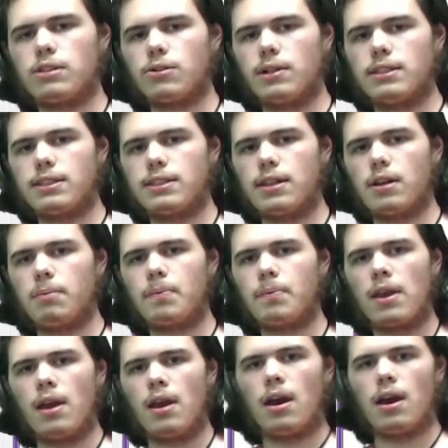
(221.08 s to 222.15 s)
set up.
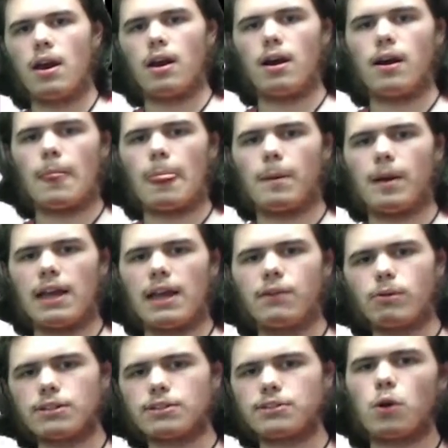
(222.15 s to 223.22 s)
And there were
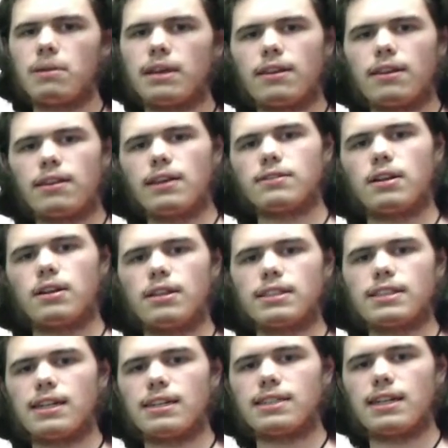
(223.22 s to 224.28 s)
so many things on this, I
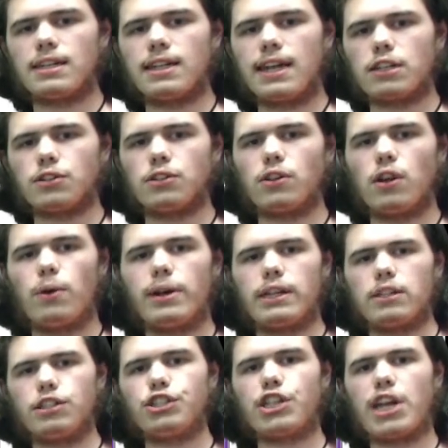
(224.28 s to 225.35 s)
decided to actually go in and
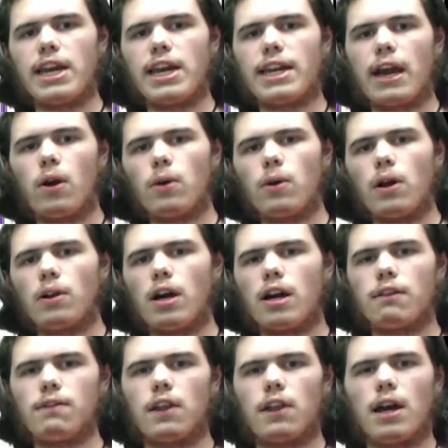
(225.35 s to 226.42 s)
shade out a lot of
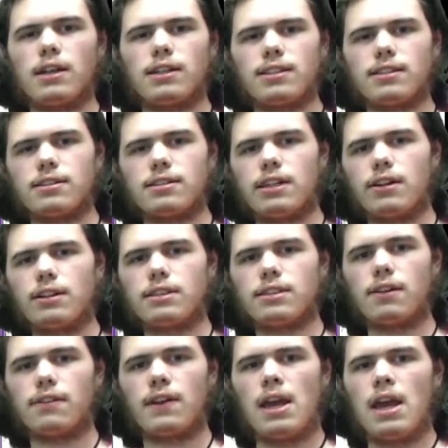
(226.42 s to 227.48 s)
the unnecessary
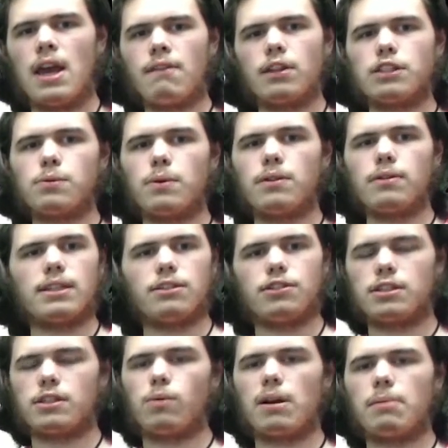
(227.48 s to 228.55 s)
stuff. For this one, it's just
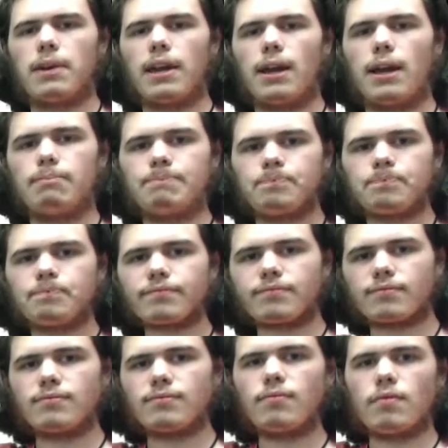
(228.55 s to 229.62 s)
a webcam.
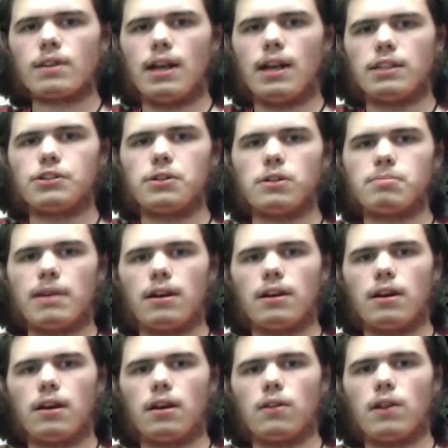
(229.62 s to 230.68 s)
I chose my
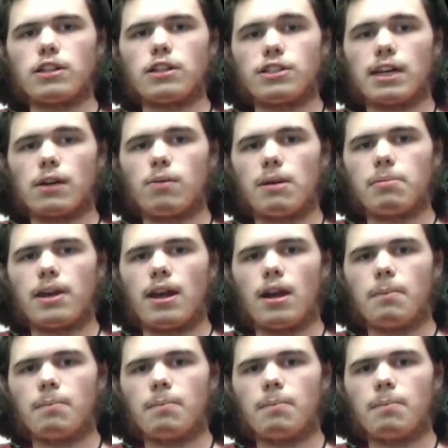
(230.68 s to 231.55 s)
Logitech webcam.